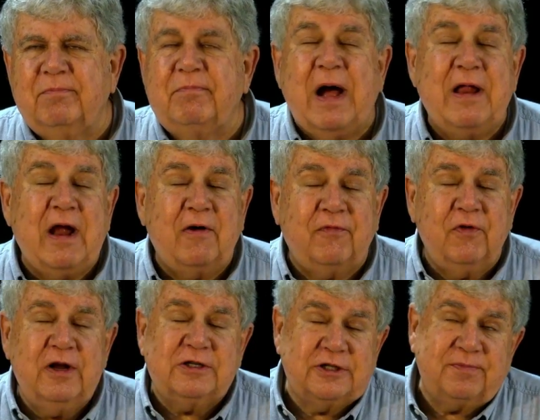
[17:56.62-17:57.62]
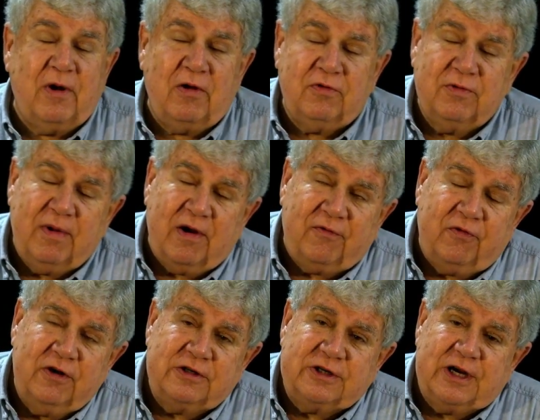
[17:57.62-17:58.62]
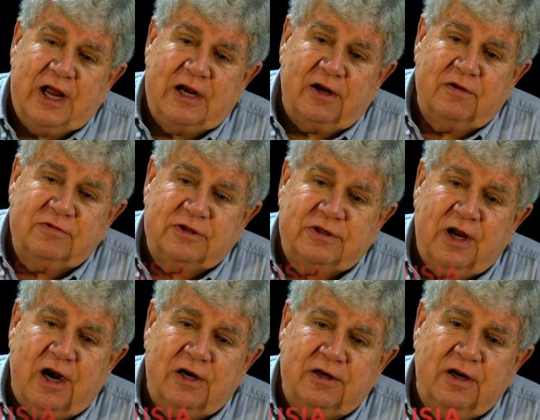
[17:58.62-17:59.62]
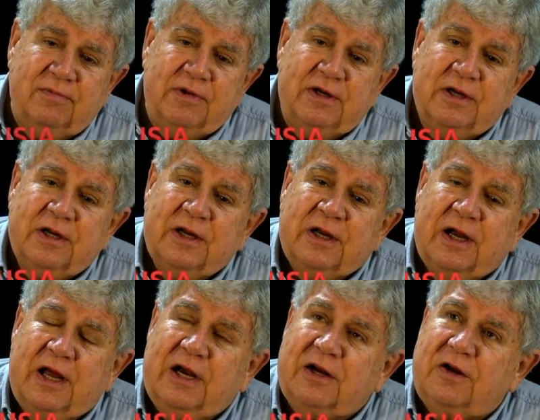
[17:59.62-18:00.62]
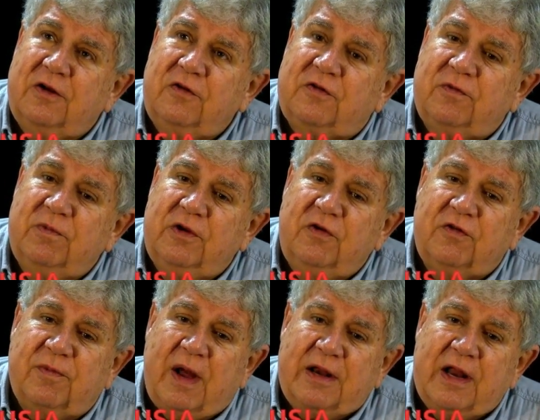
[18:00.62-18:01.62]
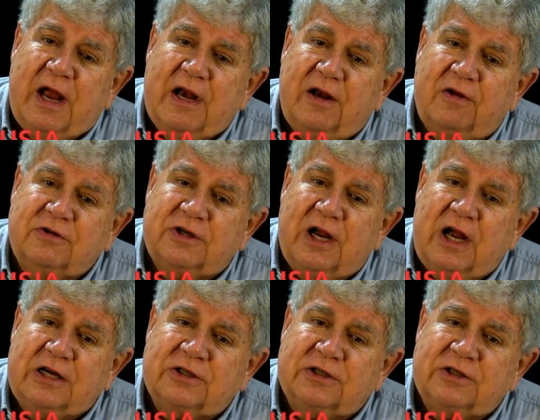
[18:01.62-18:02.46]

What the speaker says: by our friends. It's brought to you by our friends at Andalusia Tire Company. It includes some news about the Andalusia High